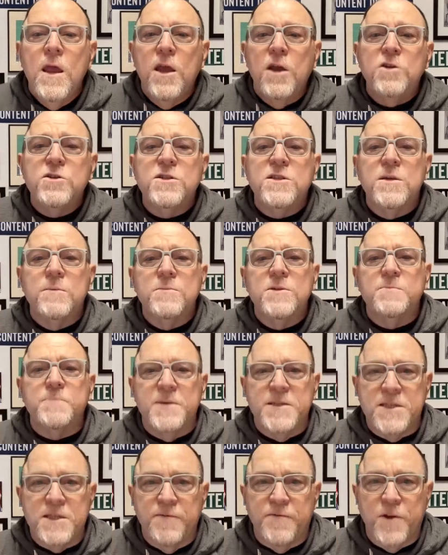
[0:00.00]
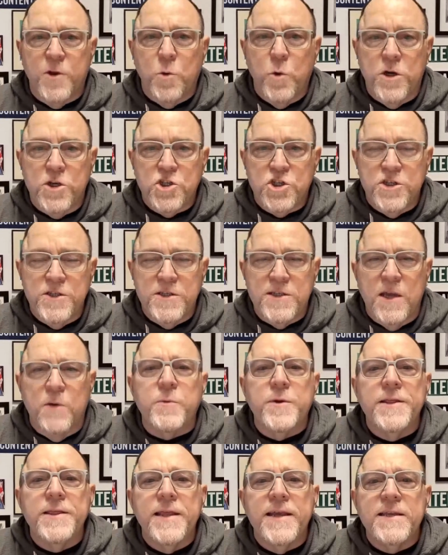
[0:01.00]
Here's some specific questions that
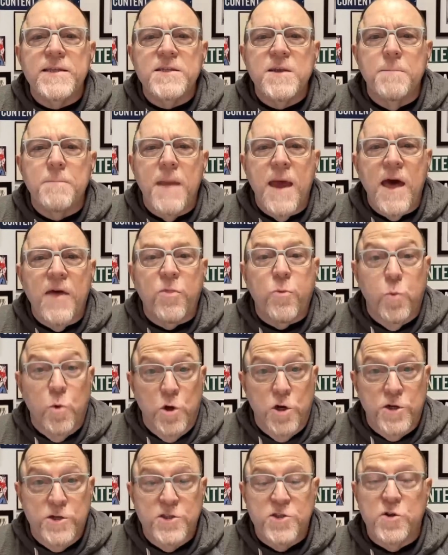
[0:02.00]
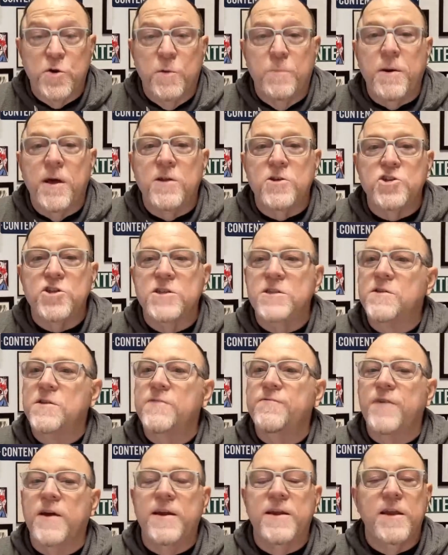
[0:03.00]
relate to MathWorks. So apologies
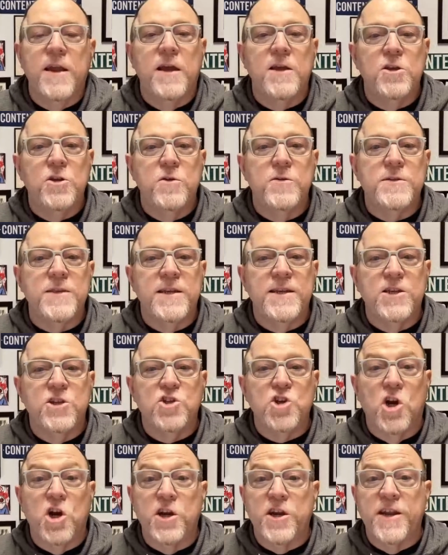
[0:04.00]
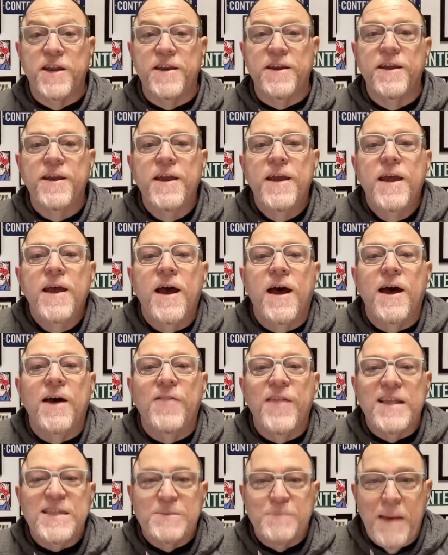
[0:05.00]
if I use any jargon.
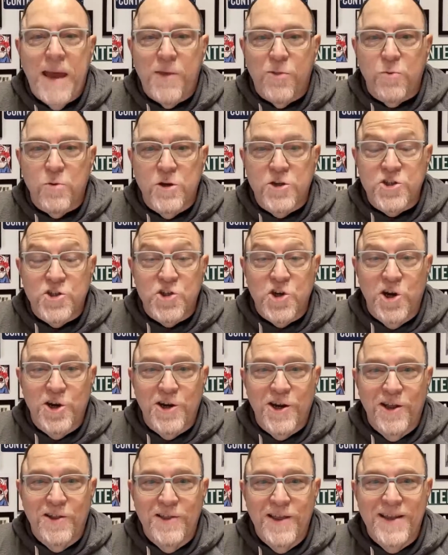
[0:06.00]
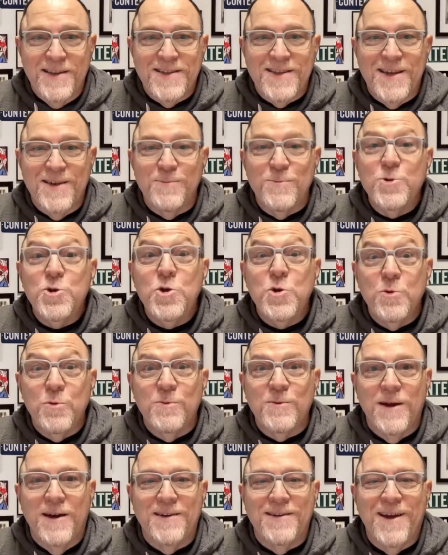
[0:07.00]
That's MathWorks jargon. I'll let you
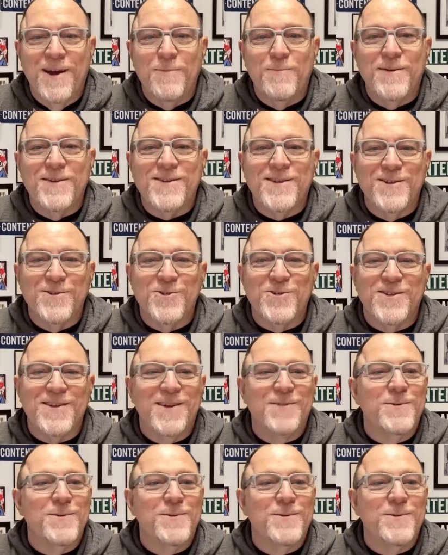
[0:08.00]
help us understand